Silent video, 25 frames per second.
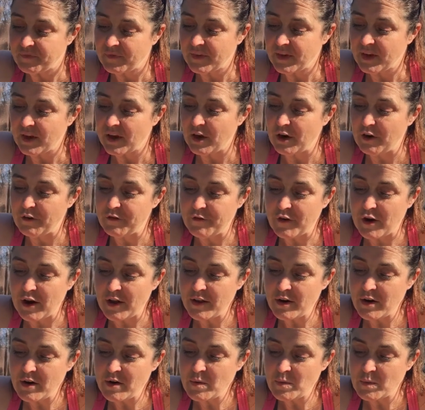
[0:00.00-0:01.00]
Her
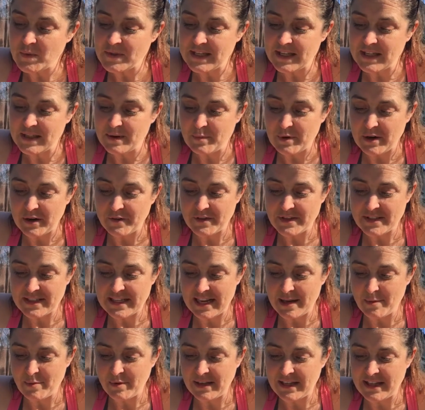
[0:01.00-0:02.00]
father was at the breakfast
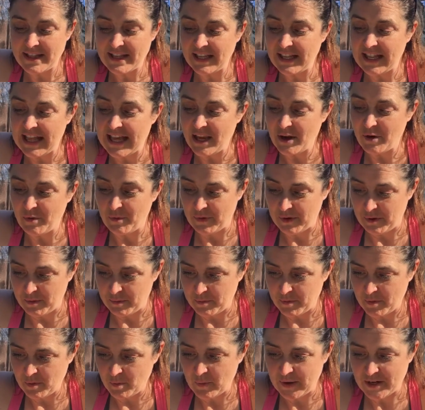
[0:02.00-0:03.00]
table in the lake
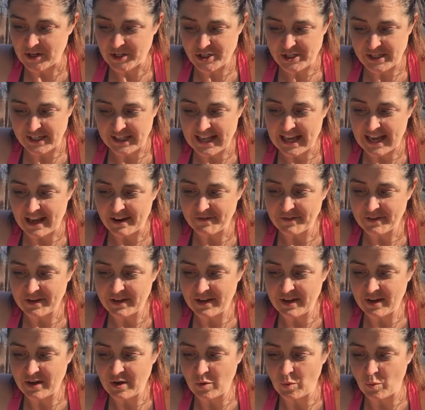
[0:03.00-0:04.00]
room when she left,
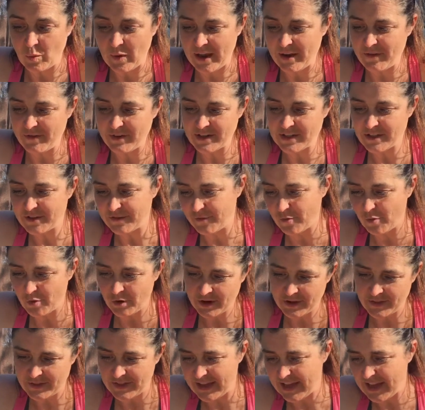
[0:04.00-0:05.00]
waving his
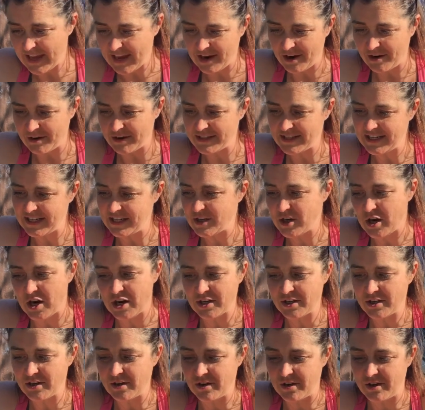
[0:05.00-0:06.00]
fork in the air as he
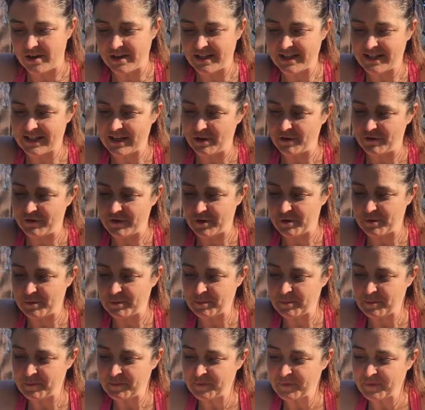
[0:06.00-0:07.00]
talked on his cell phone.
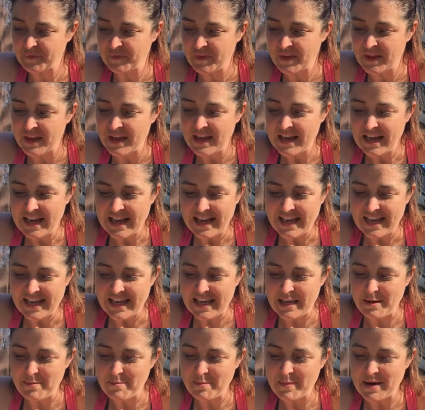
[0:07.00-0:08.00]

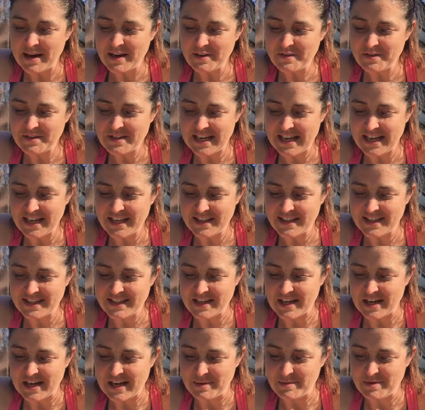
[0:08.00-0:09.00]
He might have taken the
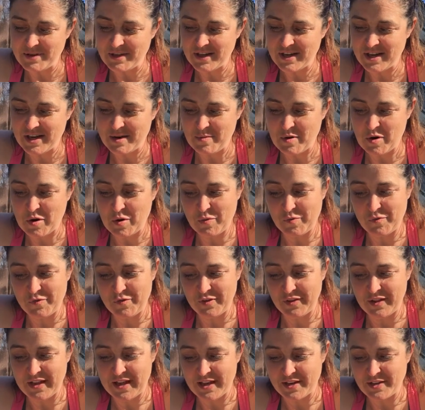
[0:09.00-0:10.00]
time to come home
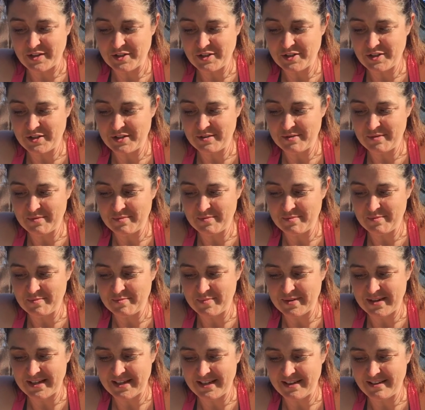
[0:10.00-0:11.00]
for lunch,
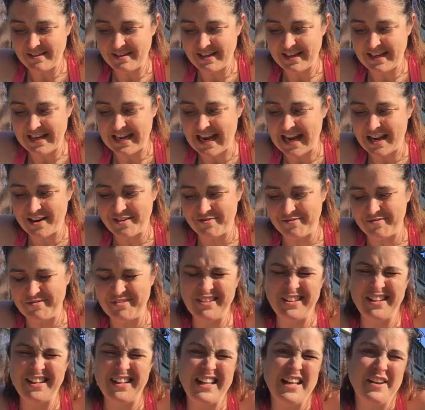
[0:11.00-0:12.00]
but he hadn't
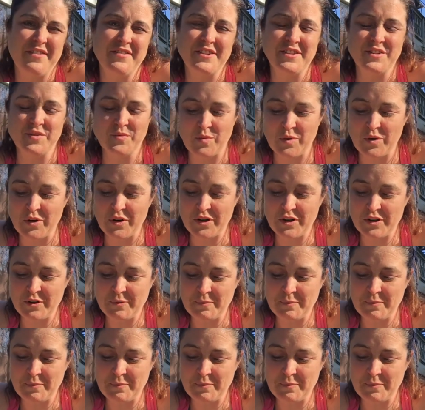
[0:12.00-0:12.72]
really left his work.